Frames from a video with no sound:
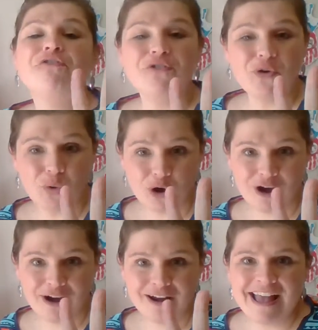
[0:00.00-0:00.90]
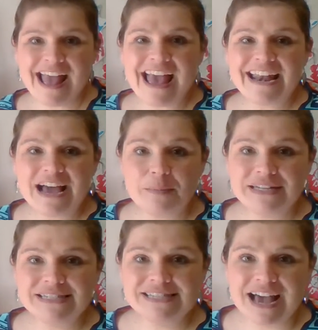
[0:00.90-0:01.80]
4. And how
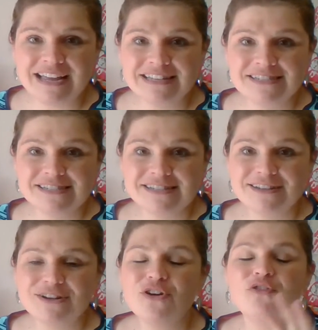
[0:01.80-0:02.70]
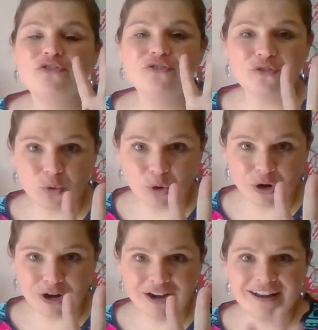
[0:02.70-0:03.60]
many sides?
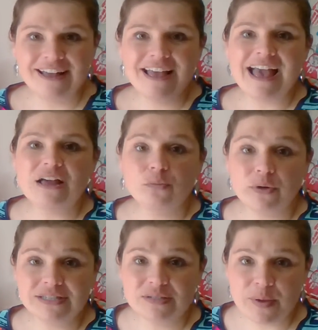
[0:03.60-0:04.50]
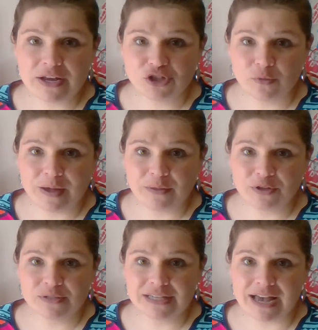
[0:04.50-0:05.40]
4. And what's special about
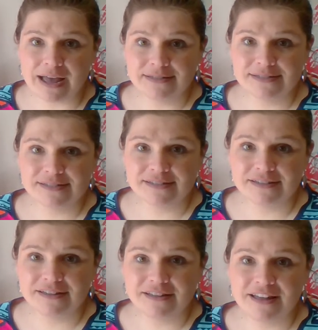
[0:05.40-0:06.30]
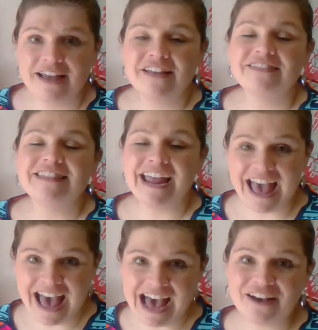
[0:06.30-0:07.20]
those sides? They
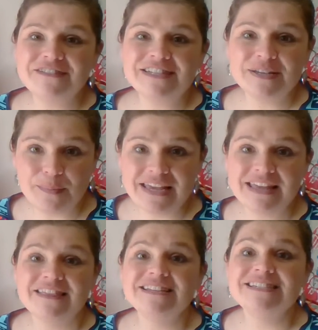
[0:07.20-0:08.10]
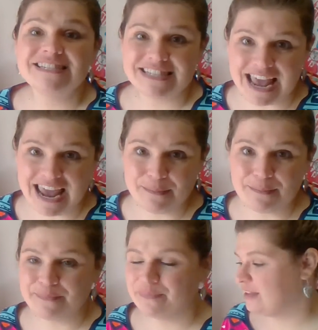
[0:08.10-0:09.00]
have to be the
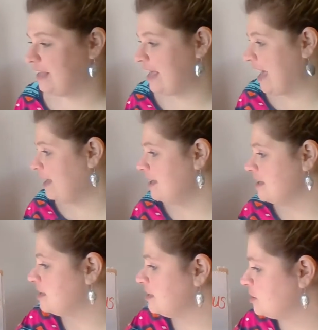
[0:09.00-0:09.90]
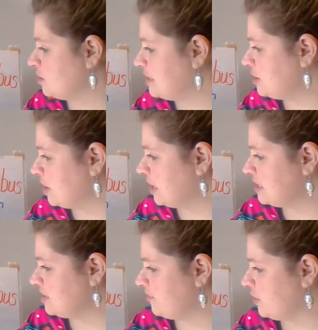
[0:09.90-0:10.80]
same, okay? So let's look at
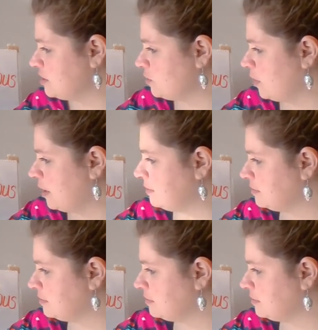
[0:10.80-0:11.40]
this first one.